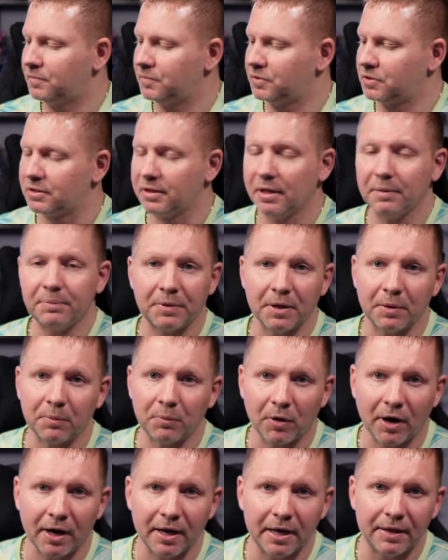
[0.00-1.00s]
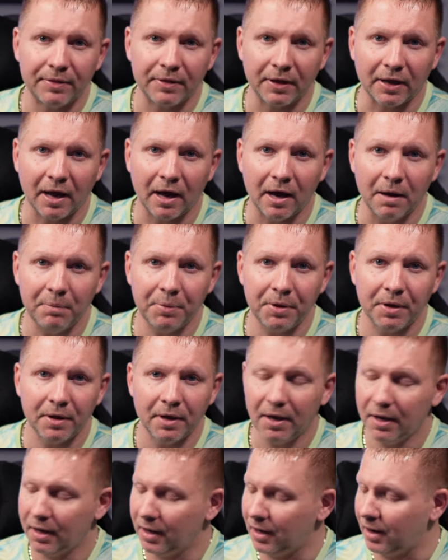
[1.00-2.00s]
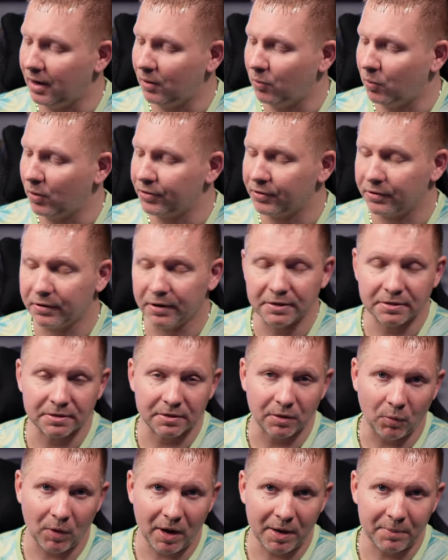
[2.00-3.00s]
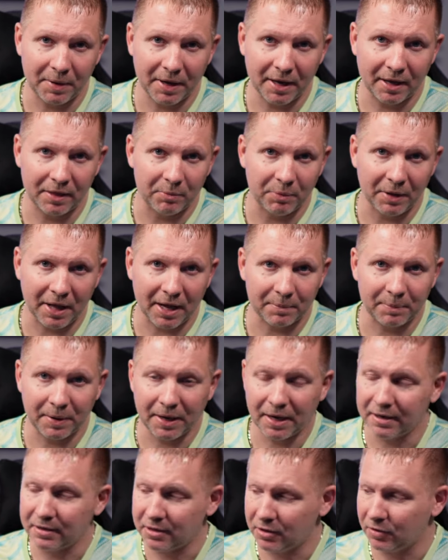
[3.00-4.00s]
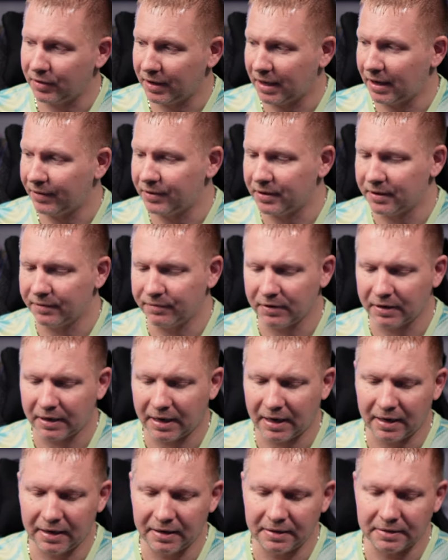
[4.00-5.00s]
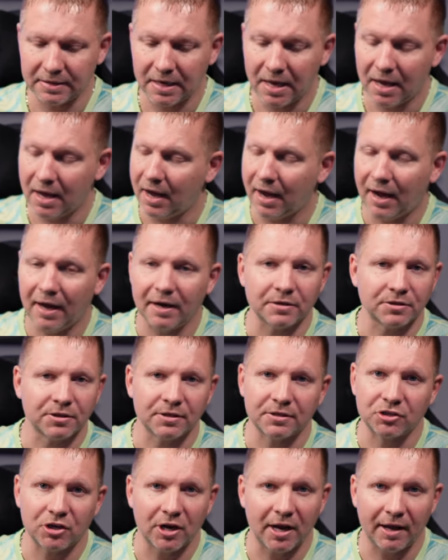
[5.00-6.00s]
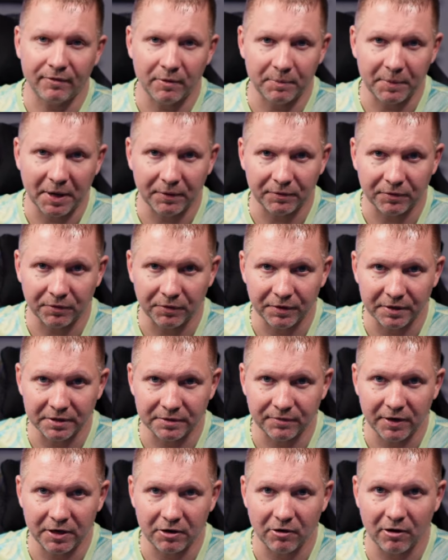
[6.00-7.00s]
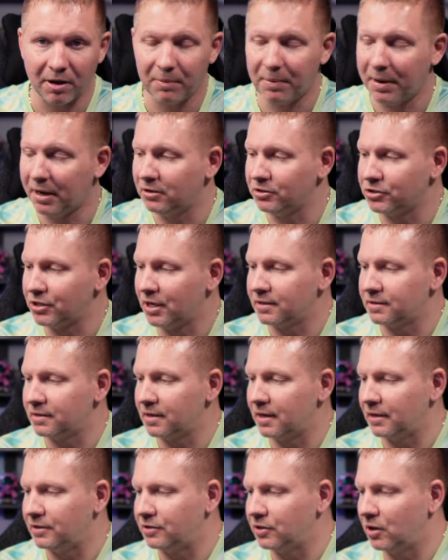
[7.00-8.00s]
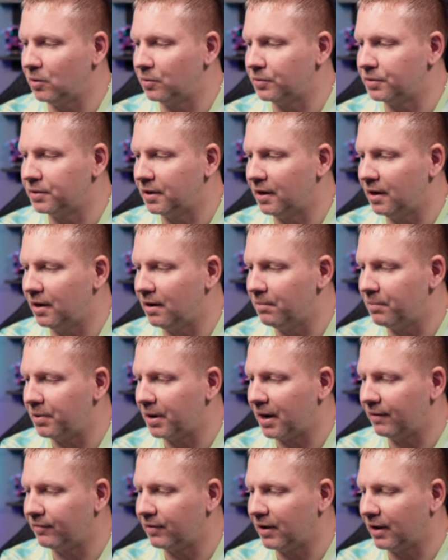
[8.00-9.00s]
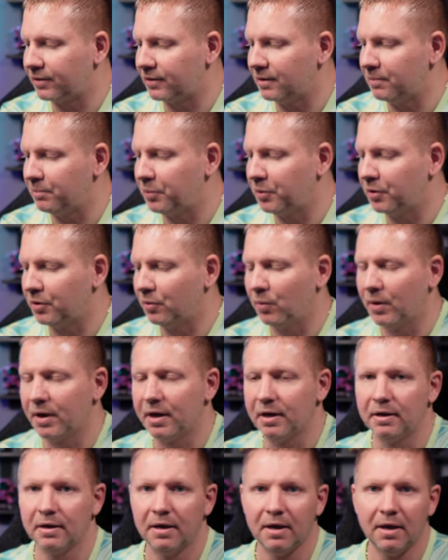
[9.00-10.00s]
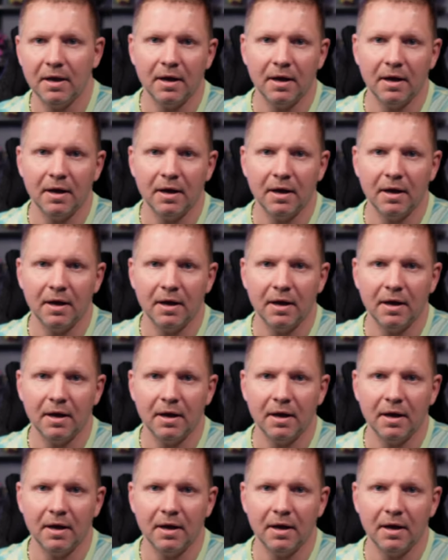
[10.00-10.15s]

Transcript: slip them right in the cup, whether it's the white pad, the black pad, you know, they got the different kinds. Honestly, should have them out for this video. I apologize that I don't, but I've got them put away